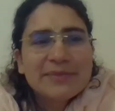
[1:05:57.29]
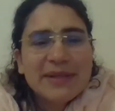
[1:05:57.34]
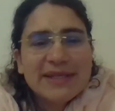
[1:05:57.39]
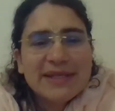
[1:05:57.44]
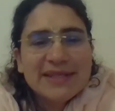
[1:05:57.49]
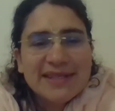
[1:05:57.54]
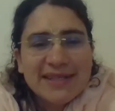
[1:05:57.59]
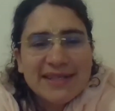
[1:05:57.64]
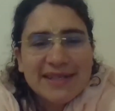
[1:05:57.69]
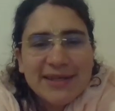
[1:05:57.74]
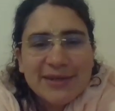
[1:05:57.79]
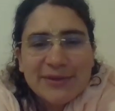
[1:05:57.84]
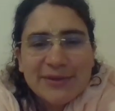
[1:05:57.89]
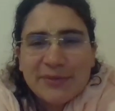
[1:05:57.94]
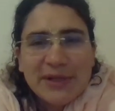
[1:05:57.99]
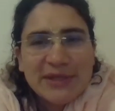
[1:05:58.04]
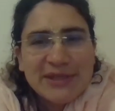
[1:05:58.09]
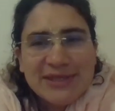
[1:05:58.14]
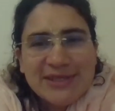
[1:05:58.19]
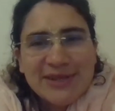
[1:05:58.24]
but
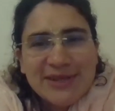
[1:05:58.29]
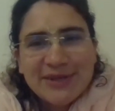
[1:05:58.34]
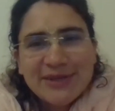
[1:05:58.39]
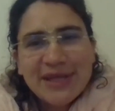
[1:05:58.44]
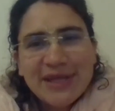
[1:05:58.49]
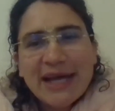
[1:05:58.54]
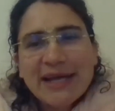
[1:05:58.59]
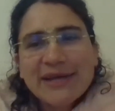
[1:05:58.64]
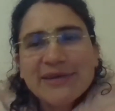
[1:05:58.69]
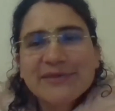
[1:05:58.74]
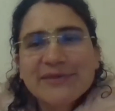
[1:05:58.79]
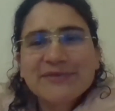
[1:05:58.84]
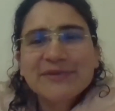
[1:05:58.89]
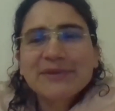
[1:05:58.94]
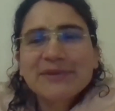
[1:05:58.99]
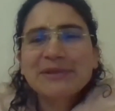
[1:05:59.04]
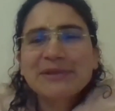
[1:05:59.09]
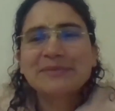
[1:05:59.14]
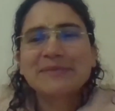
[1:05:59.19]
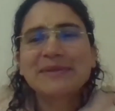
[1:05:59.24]
what is our life
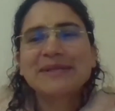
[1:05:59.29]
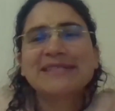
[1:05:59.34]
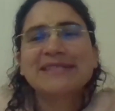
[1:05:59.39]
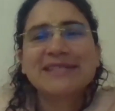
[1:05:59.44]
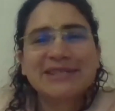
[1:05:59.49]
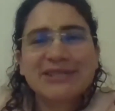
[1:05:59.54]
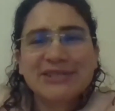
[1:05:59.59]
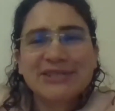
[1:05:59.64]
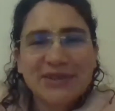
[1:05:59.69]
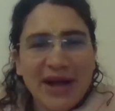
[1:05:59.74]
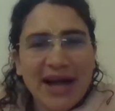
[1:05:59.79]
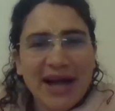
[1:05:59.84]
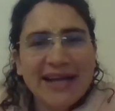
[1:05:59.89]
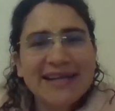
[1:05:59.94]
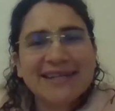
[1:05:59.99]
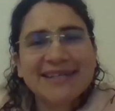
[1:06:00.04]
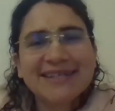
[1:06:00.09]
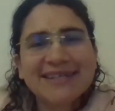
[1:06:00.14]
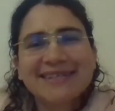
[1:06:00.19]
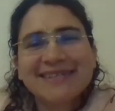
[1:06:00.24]
for but to try,